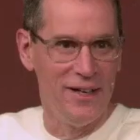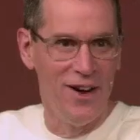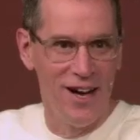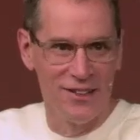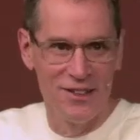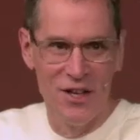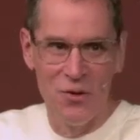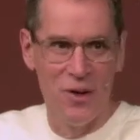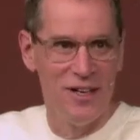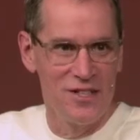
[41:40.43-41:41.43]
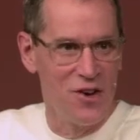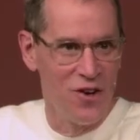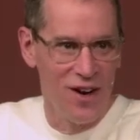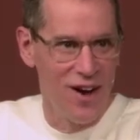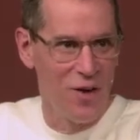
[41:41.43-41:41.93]
gosh, what is
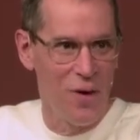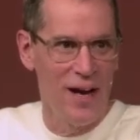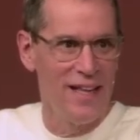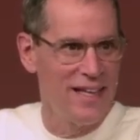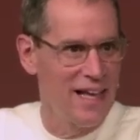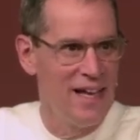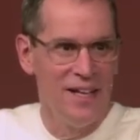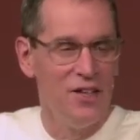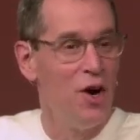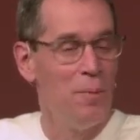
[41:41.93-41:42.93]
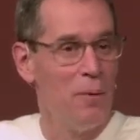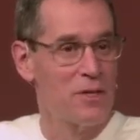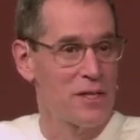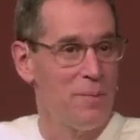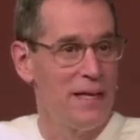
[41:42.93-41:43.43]
going on? Why are they like? No, but
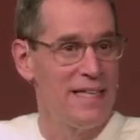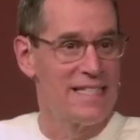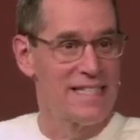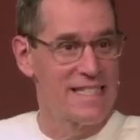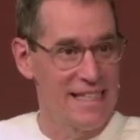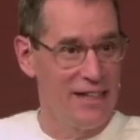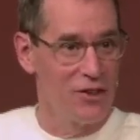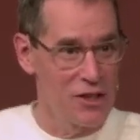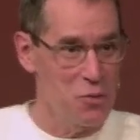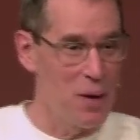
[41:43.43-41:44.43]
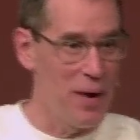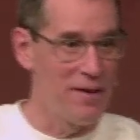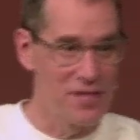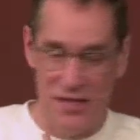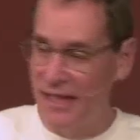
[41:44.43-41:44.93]
somebody that's skilled. That's why we
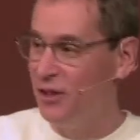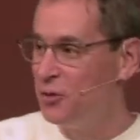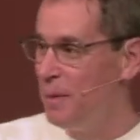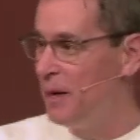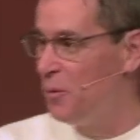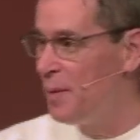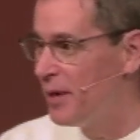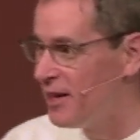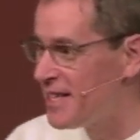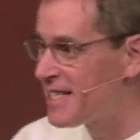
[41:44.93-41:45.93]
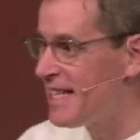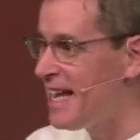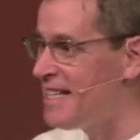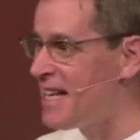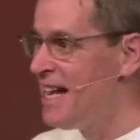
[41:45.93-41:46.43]
have skilled men and women on the
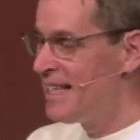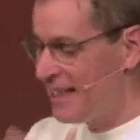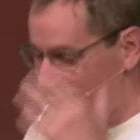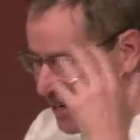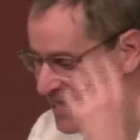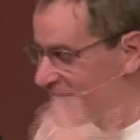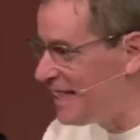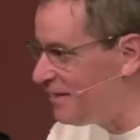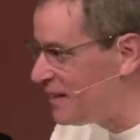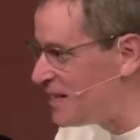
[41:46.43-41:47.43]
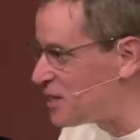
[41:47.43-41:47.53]
stage that God has gifted